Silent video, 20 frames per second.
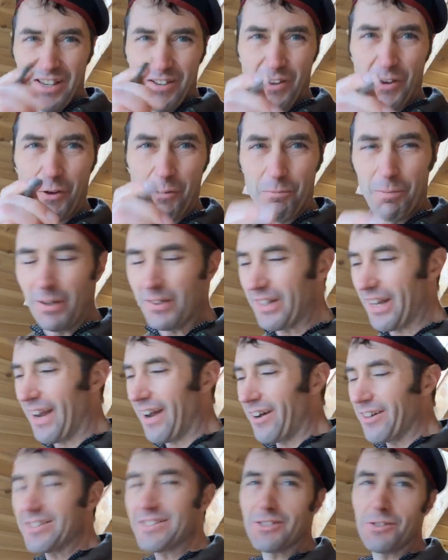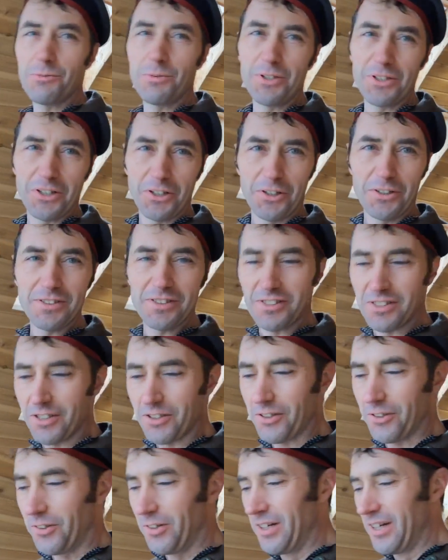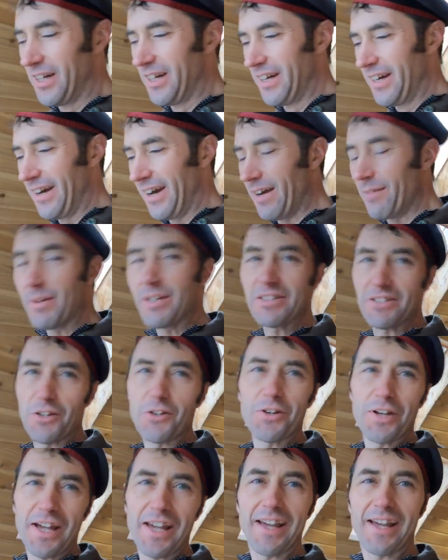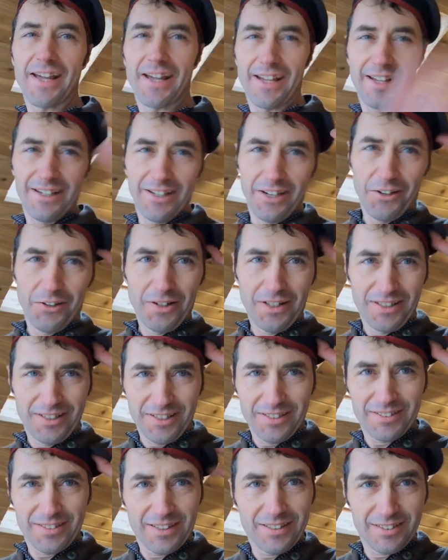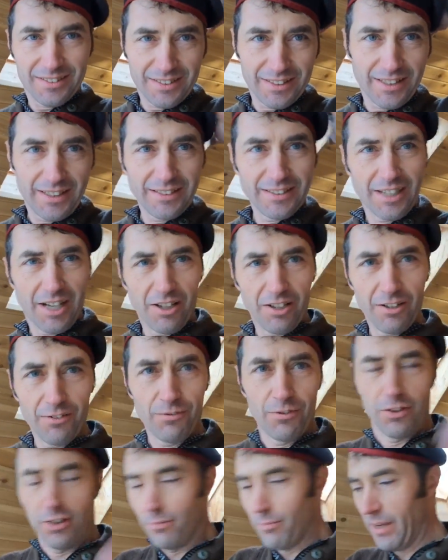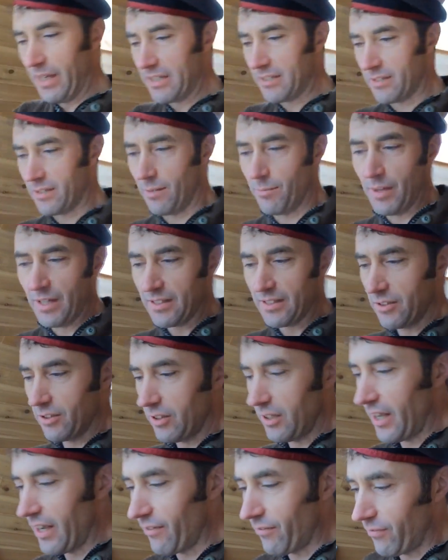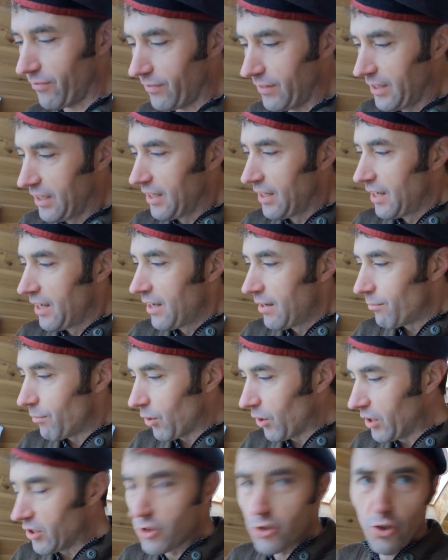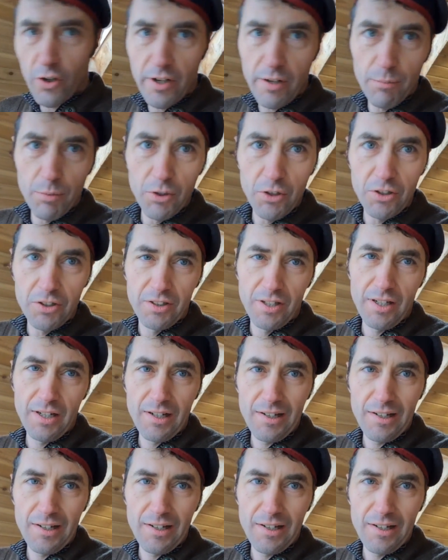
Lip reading: You build a house, you will curse too. It's okay, you know. It's colorful. It makes your life more enjoyable.